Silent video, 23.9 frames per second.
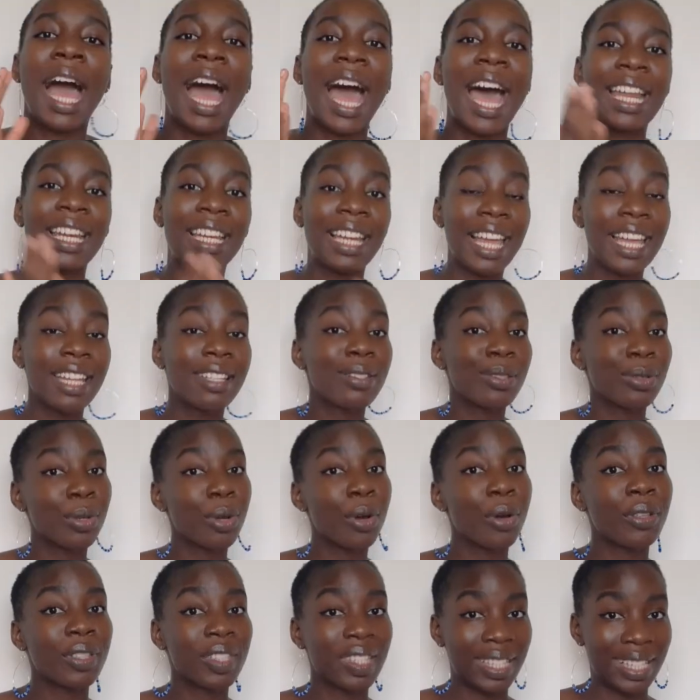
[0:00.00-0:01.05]
And let's
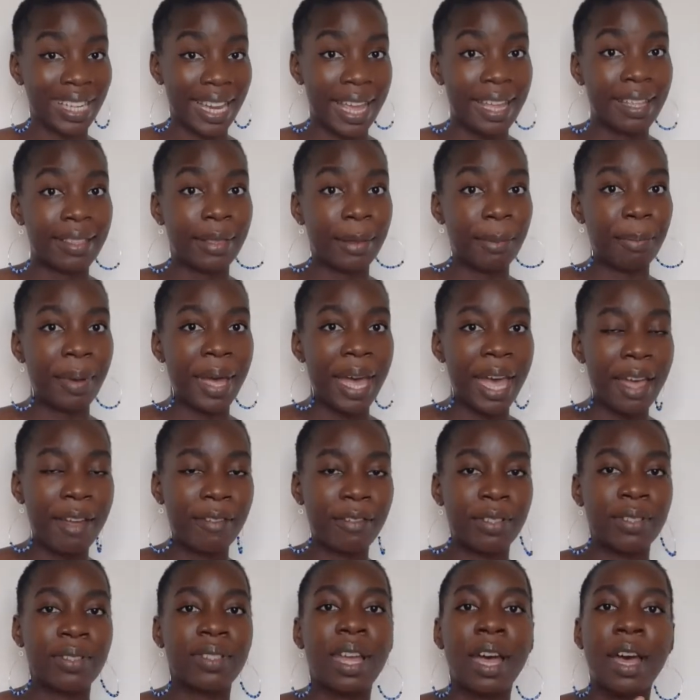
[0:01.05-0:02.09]
not slate the
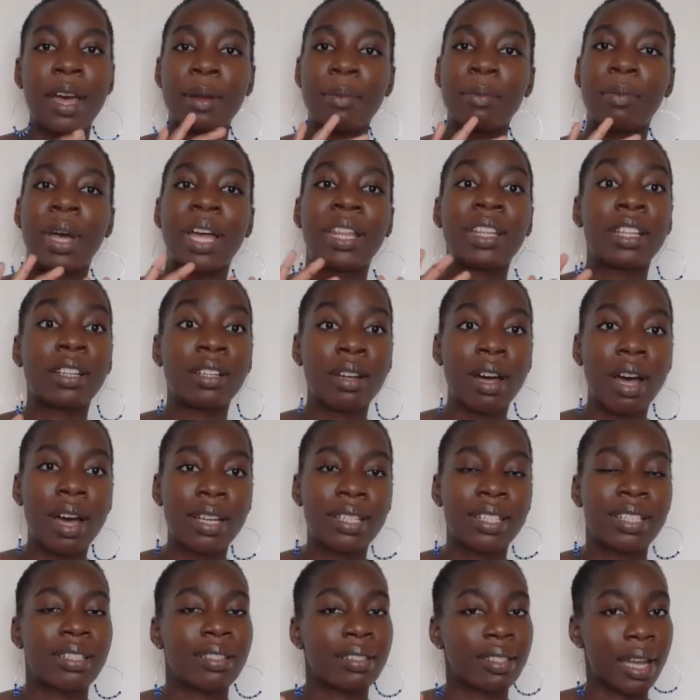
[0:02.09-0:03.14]
parents and the
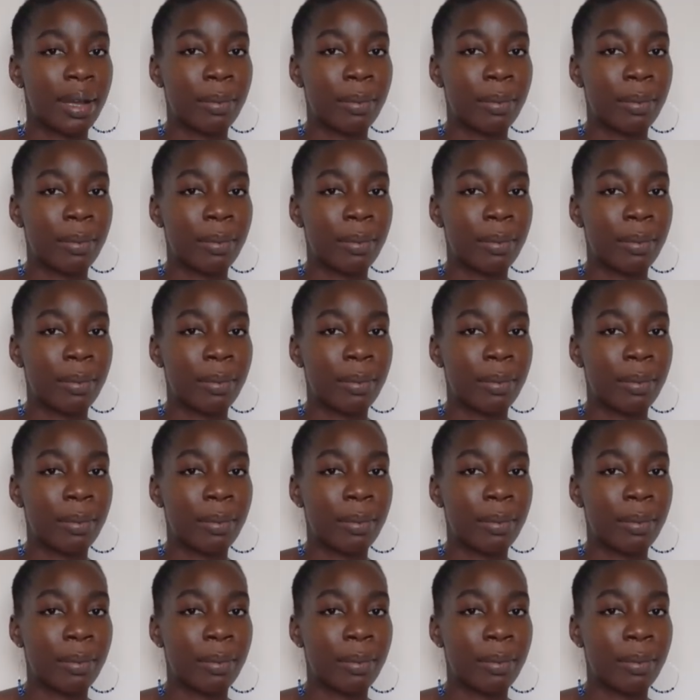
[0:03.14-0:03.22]
guardians.